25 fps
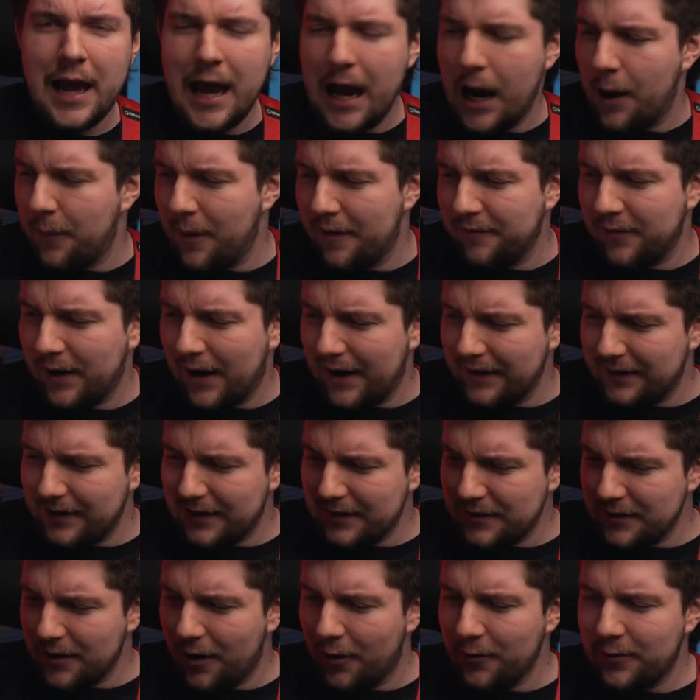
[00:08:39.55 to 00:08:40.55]
However, I
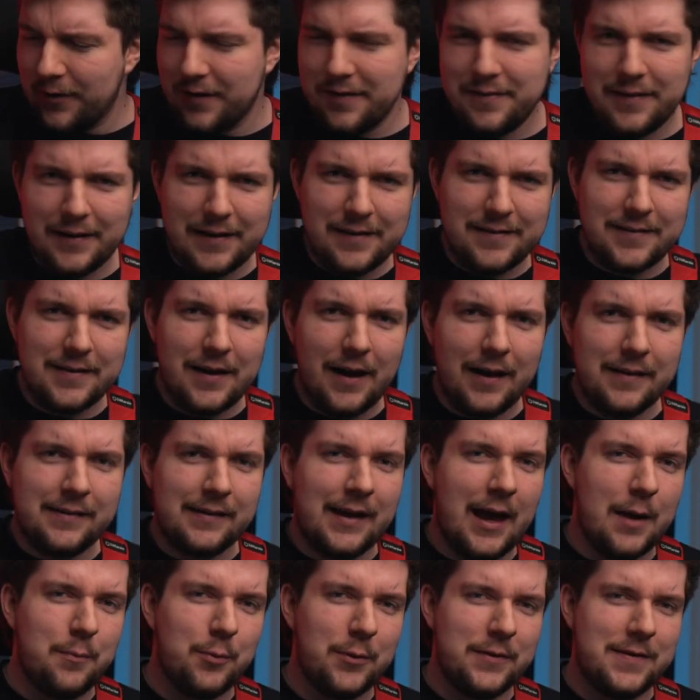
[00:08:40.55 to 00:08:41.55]
did notice that it started to
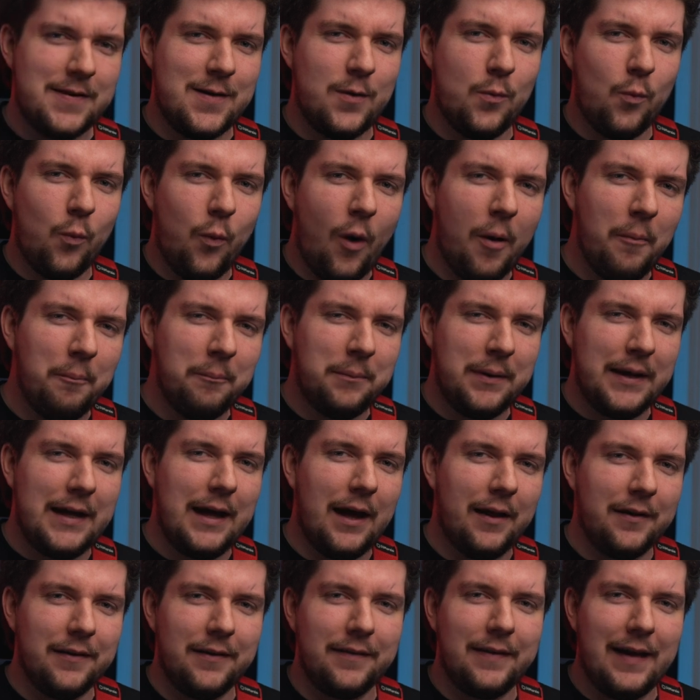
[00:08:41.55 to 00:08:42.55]
get pretty wompy
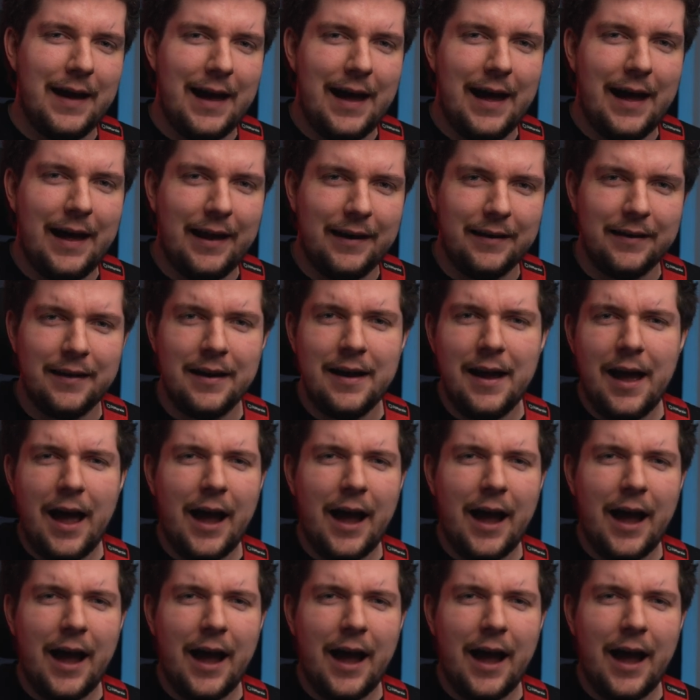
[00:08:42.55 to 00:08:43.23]
under the hand.